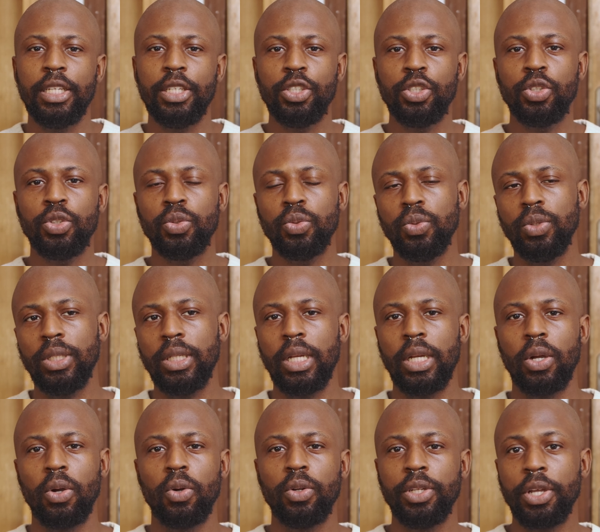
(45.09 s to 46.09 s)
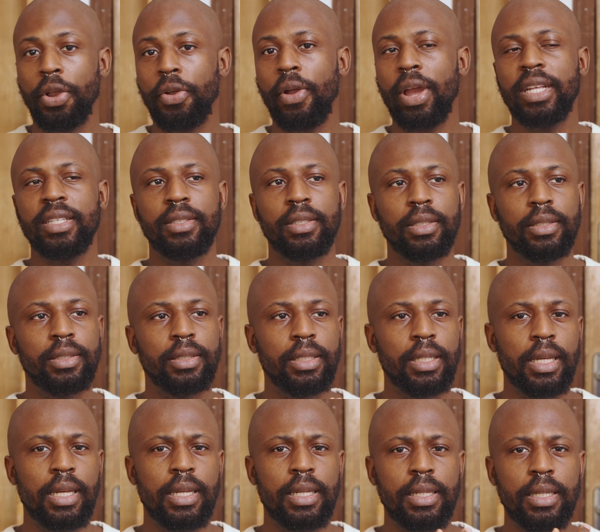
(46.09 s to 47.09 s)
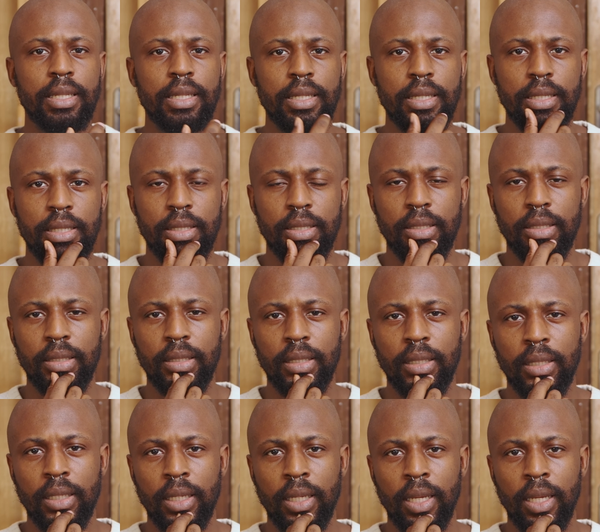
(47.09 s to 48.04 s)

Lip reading: issue here or the crisis here is